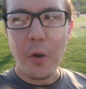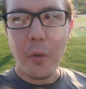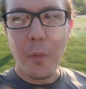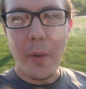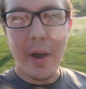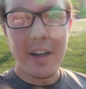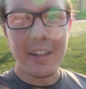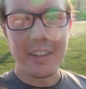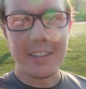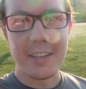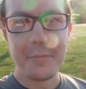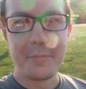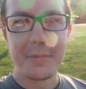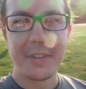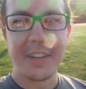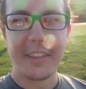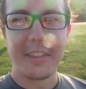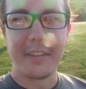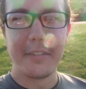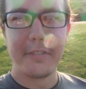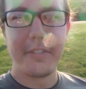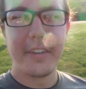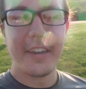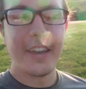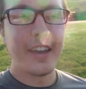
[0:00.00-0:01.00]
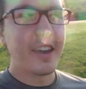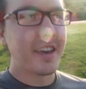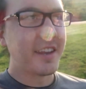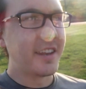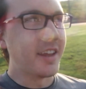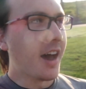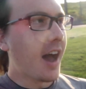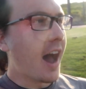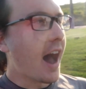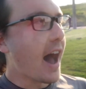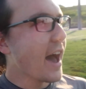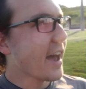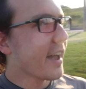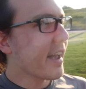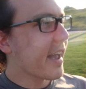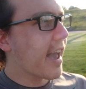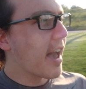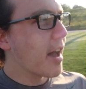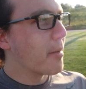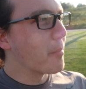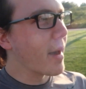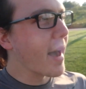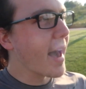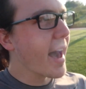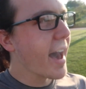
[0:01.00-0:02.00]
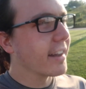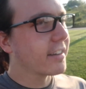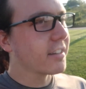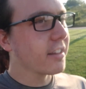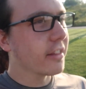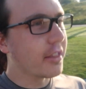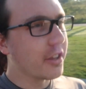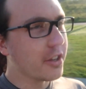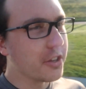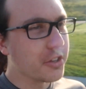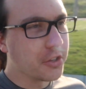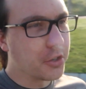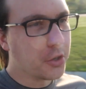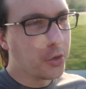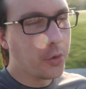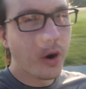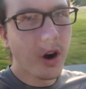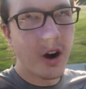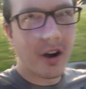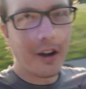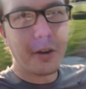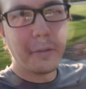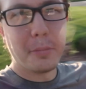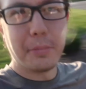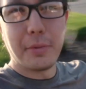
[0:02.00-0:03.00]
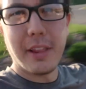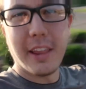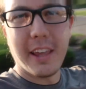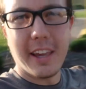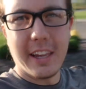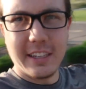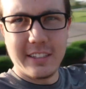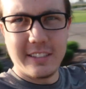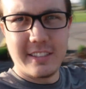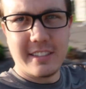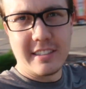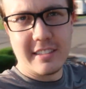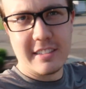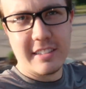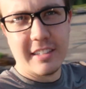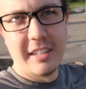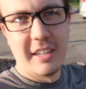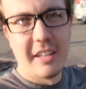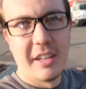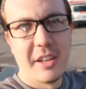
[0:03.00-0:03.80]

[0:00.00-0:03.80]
welcome to the vid. I am at the U-Haul place.